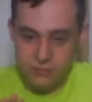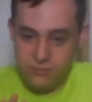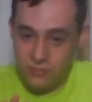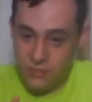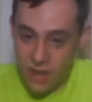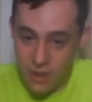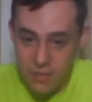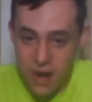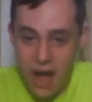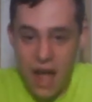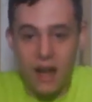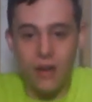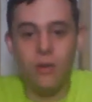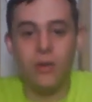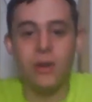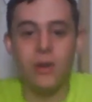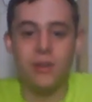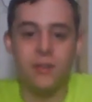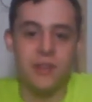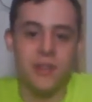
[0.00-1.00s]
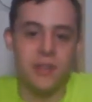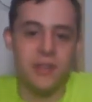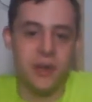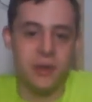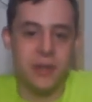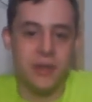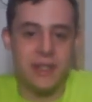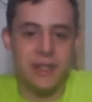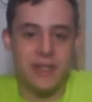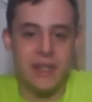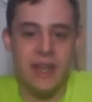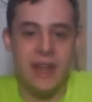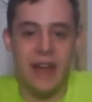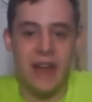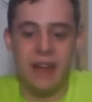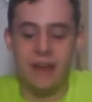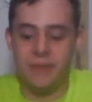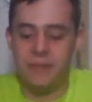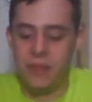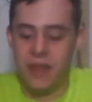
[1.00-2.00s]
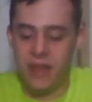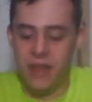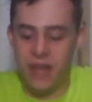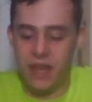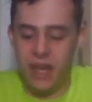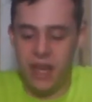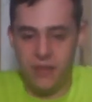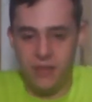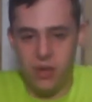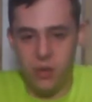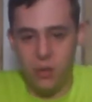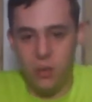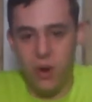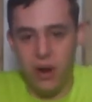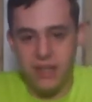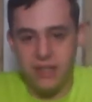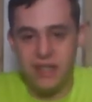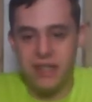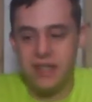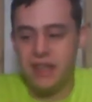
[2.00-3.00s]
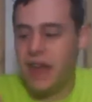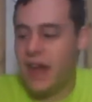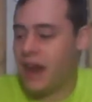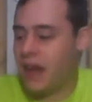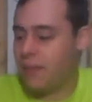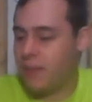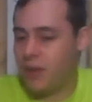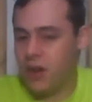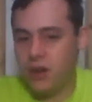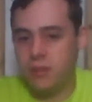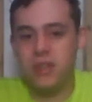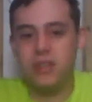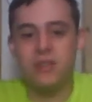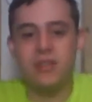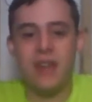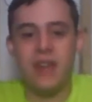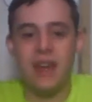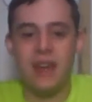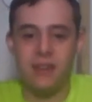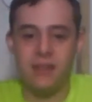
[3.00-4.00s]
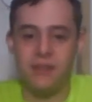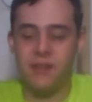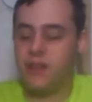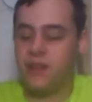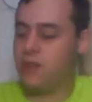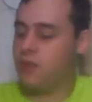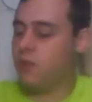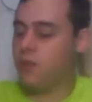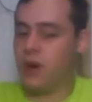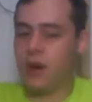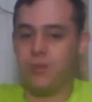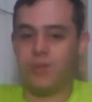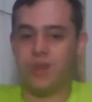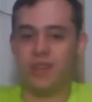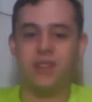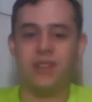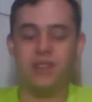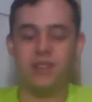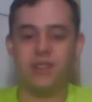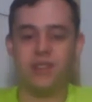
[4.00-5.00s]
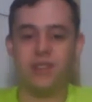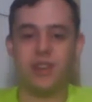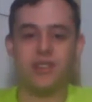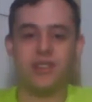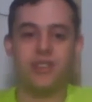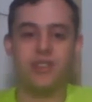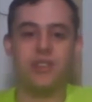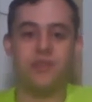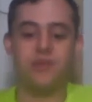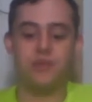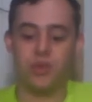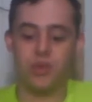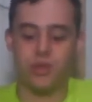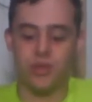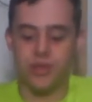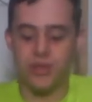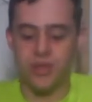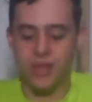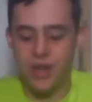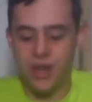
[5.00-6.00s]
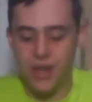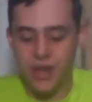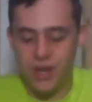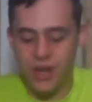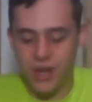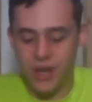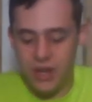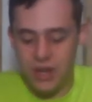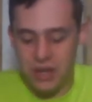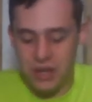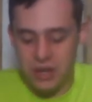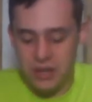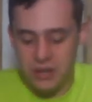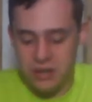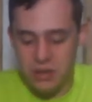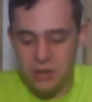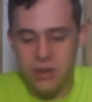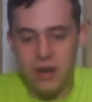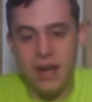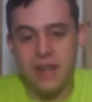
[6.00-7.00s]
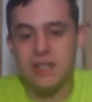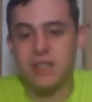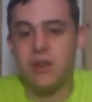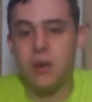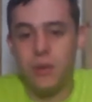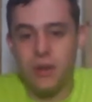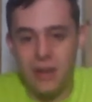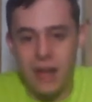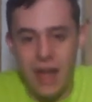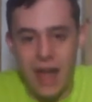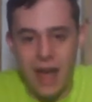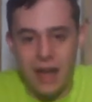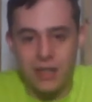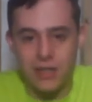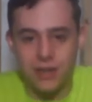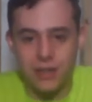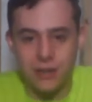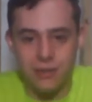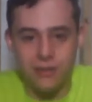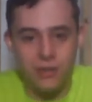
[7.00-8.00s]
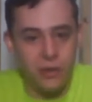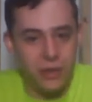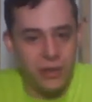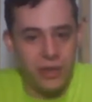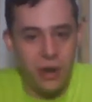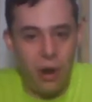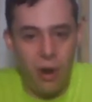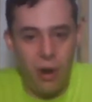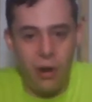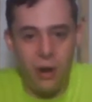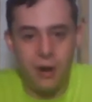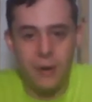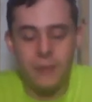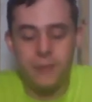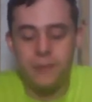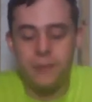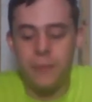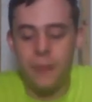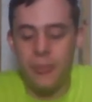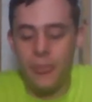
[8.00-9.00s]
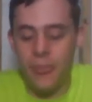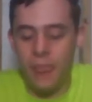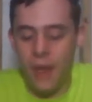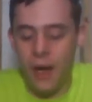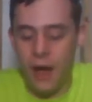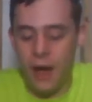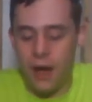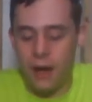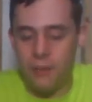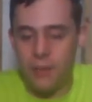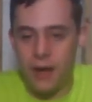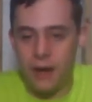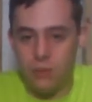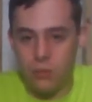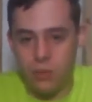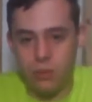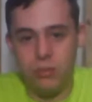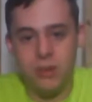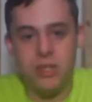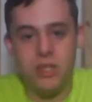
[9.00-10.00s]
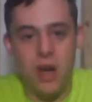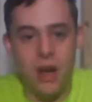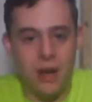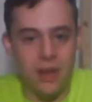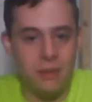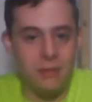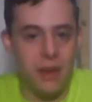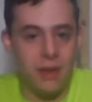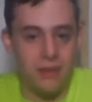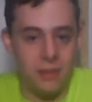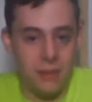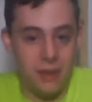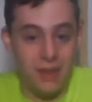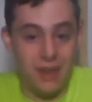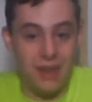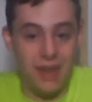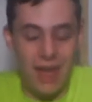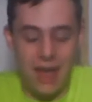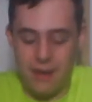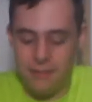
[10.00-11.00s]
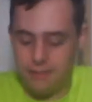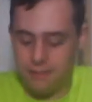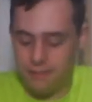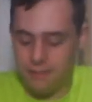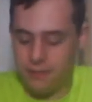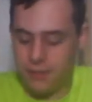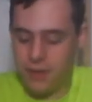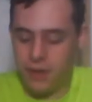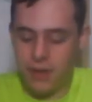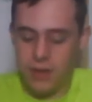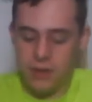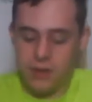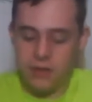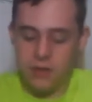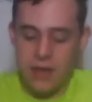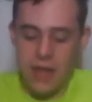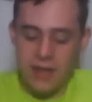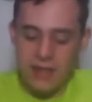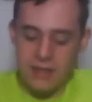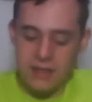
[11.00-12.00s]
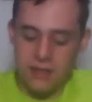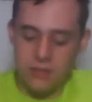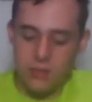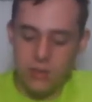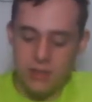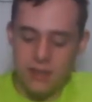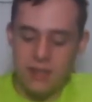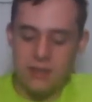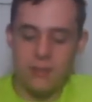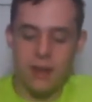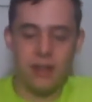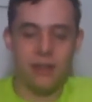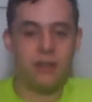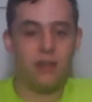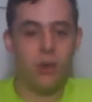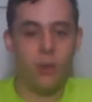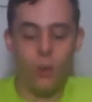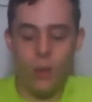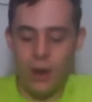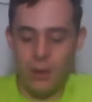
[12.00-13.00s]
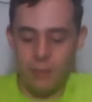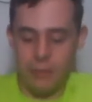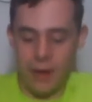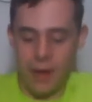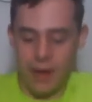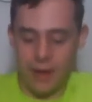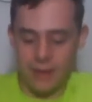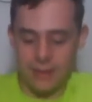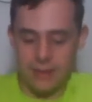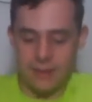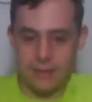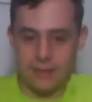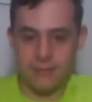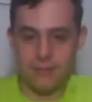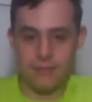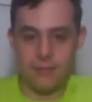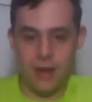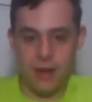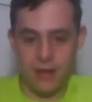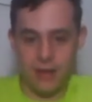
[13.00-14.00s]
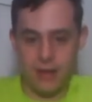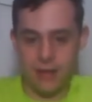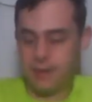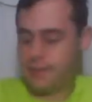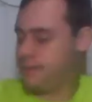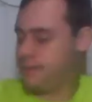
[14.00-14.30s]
I'm not going over the tokens today. If you want to see that, I'm going to be doing that in a video where I'm reading the instructions and rules, so you guys know what they actually fully are. and we'll be talking about them in the game. So that's what's in my little white box right here.